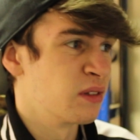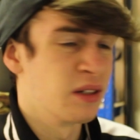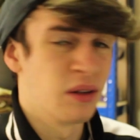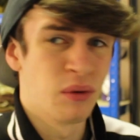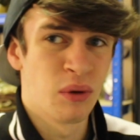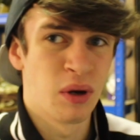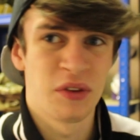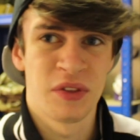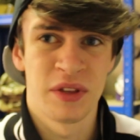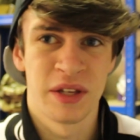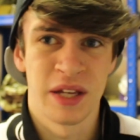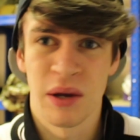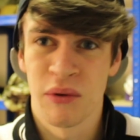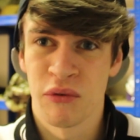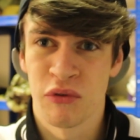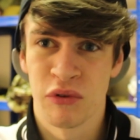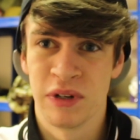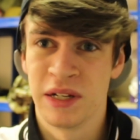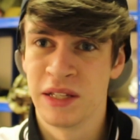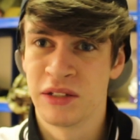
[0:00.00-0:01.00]
I think it
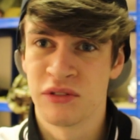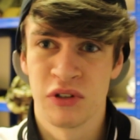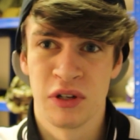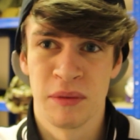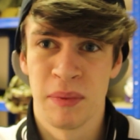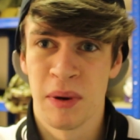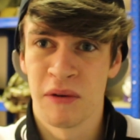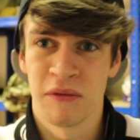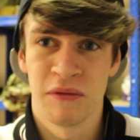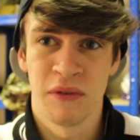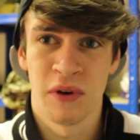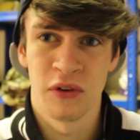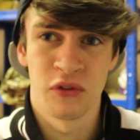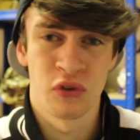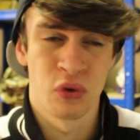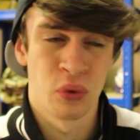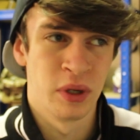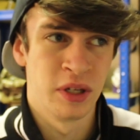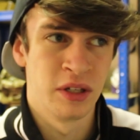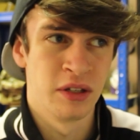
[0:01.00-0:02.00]
was literally about
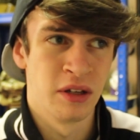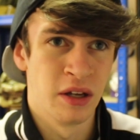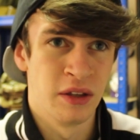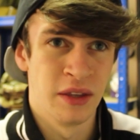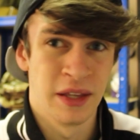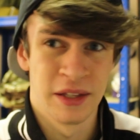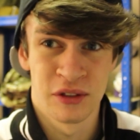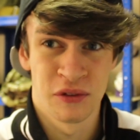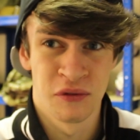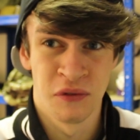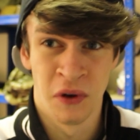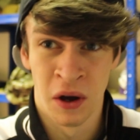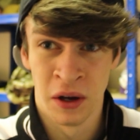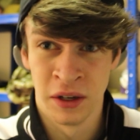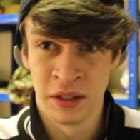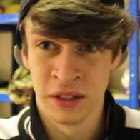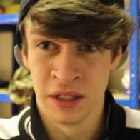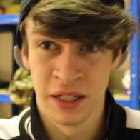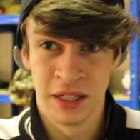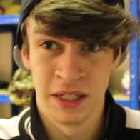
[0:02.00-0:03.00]
£5, and that's
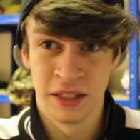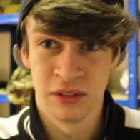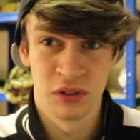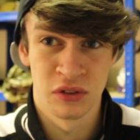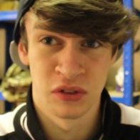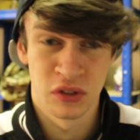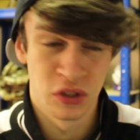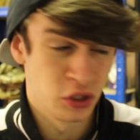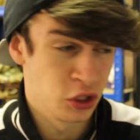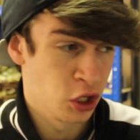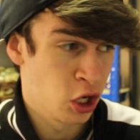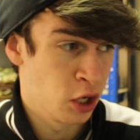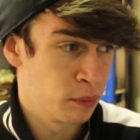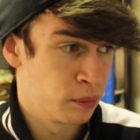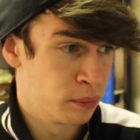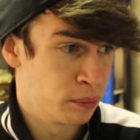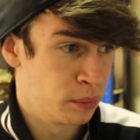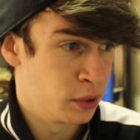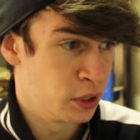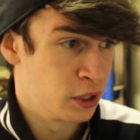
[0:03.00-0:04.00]
fine, and it does the
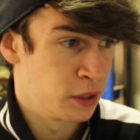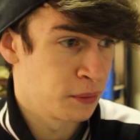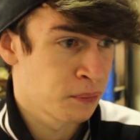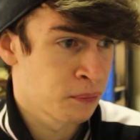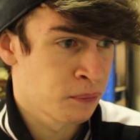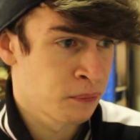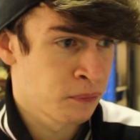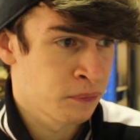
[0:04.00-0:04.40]
job, but